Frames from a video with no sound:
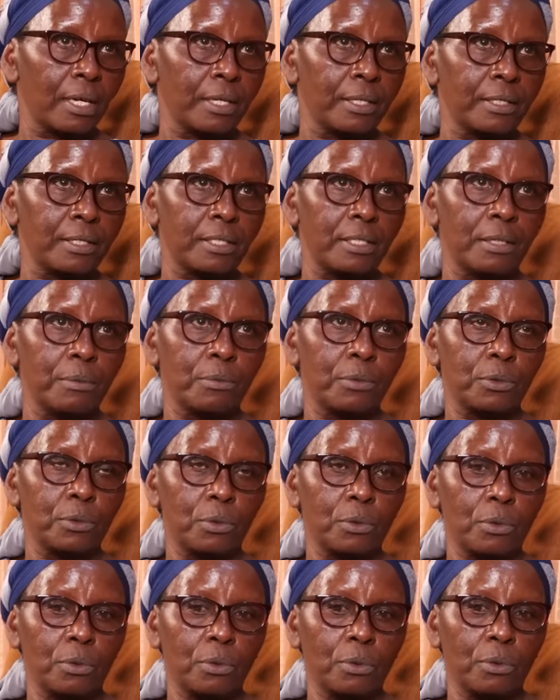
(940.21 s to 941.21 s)
and came
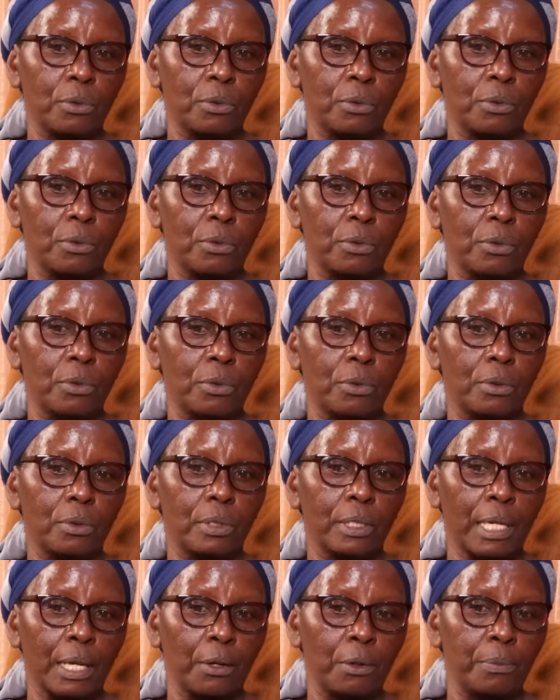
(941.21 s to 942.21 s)
to
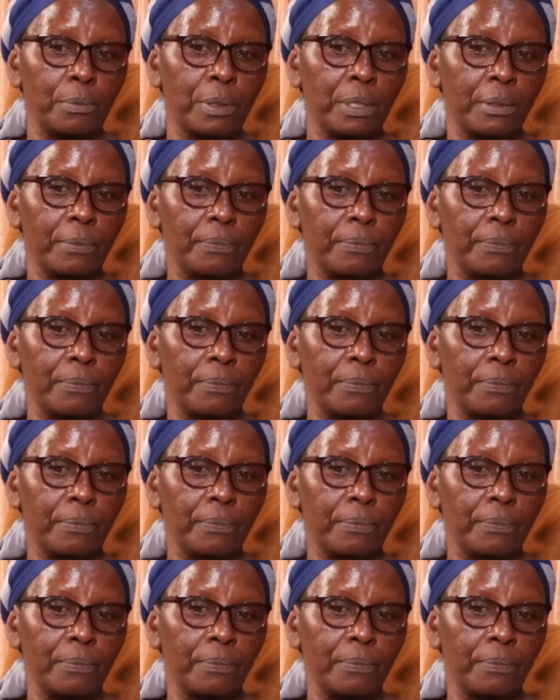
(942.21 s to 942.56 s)
Nairobi.